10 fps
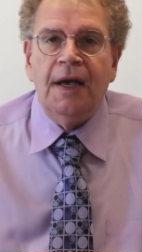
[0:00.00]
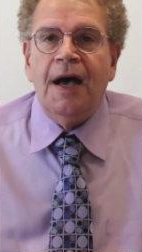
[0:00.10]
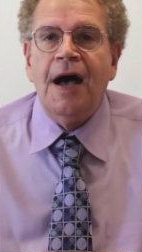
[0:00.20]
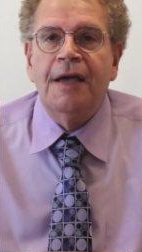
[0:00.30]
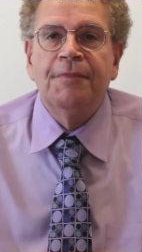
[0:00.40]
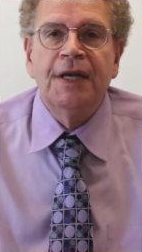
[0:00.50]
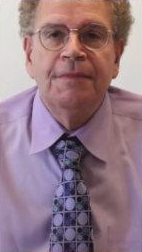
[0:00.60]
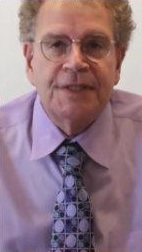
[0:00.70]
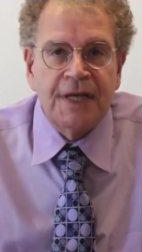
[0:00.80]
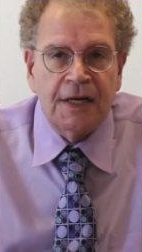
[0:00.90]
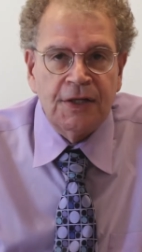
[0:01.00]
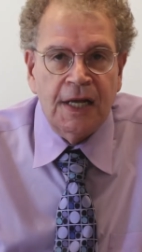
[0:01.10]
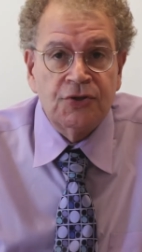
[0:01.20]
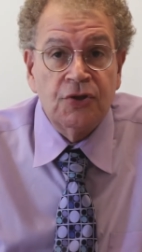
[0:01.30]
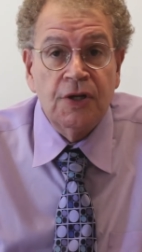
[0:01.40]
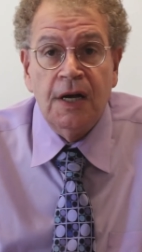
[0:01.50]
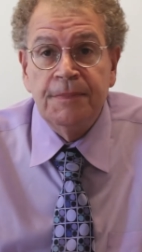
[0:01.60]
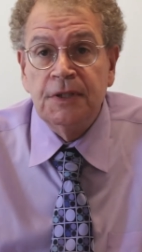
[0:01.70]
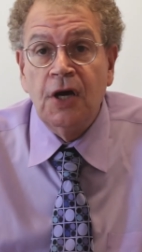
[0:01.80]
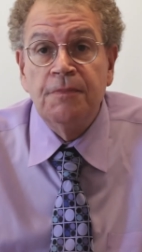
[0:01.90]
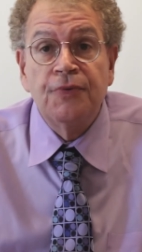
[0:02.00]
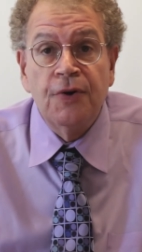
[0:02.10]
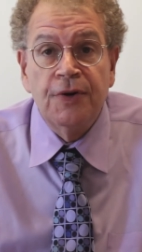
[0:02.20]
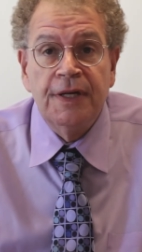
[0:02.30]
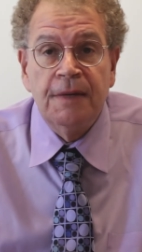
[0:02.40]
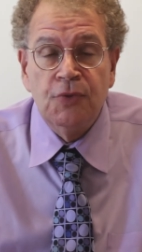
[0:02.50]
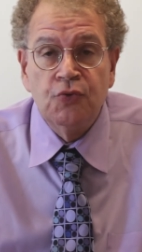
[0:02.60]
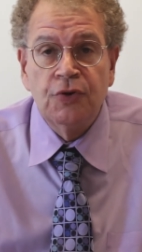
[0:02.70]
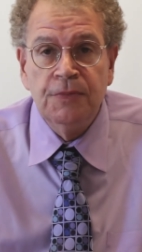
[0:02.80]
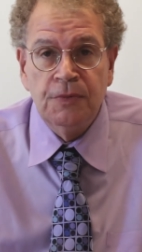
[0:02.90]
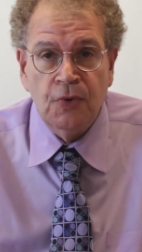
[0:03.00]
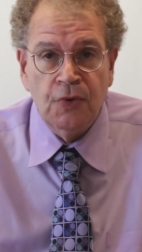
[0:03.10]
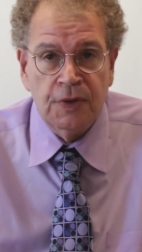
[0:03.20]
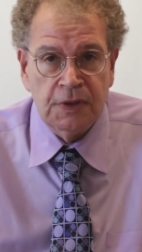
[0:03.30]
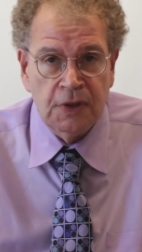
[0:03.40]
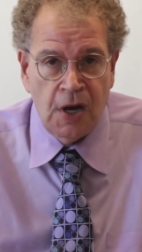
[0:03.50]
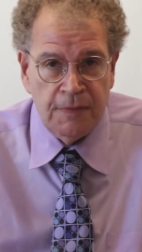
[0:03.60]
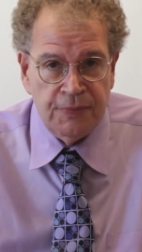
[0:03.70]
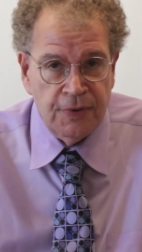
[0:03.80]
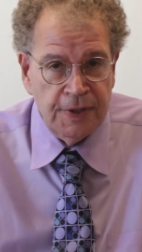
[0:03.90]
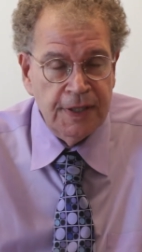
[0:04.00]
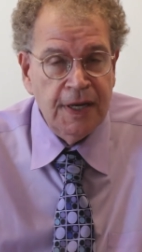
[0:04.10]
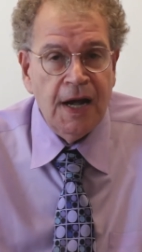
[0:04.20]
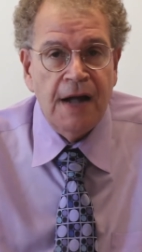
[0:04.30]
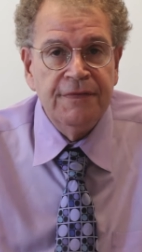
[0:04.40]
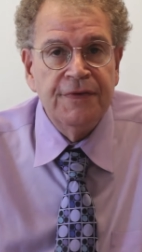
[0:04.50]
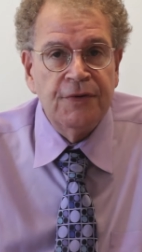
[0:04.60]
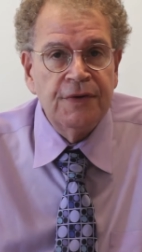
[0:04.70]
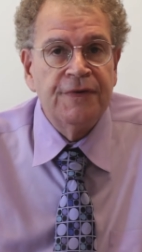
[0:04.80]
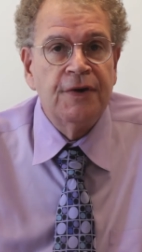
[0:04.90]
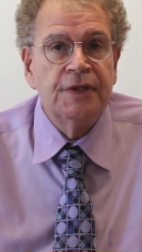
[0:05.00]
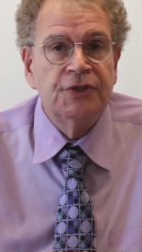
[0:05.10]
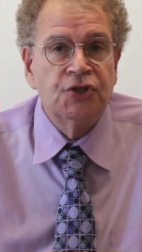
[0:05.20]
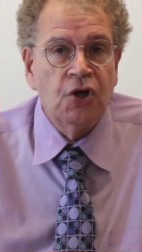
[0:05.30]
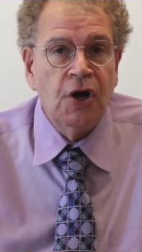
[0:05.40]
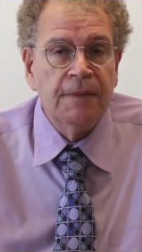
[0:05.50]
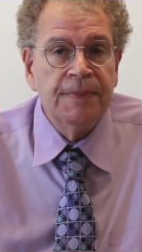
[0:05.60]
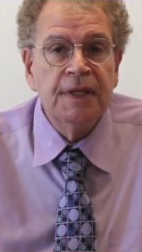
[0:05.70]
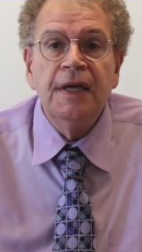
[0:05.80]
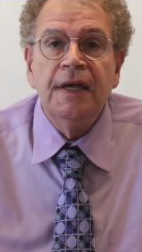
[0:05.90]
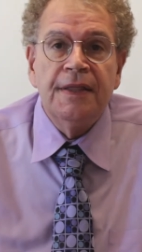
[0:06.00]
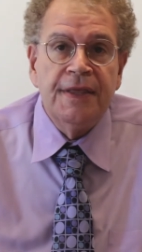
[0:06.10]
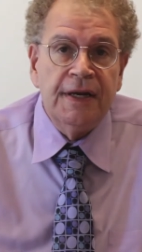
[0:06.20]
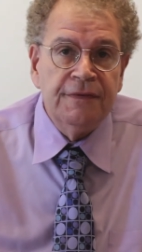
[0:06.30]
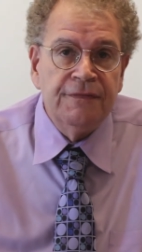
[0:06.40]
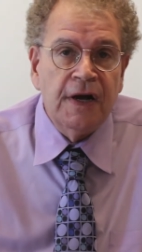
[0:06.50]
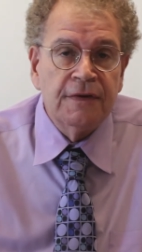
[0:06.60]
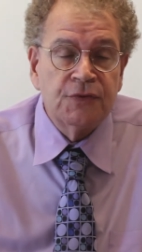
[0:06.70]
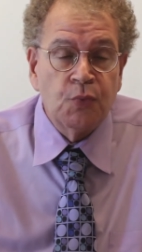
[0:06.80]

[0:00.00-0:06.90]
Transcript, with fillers: Hi, my name is Donald Altschiller. I'm a librarian at Mugar Memorial Library. I have a very varied job that involves